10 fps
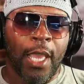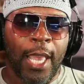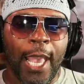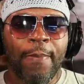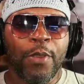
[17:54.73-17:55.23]

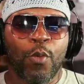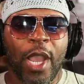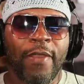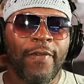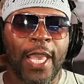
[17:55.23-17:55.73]
Happy
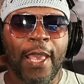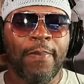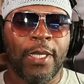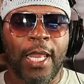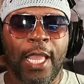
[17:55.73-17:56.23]
wife,
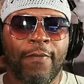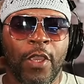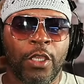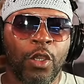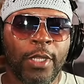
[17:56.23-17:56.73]
happy life.
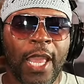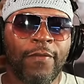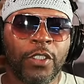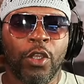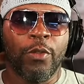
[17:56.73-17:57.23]
Your life
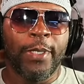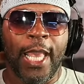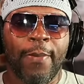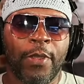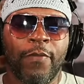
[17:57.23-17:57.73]
is only be
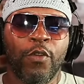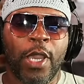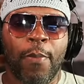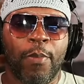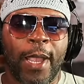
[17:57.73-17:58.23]
happy if you
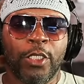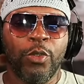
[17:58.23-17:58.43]
compromise.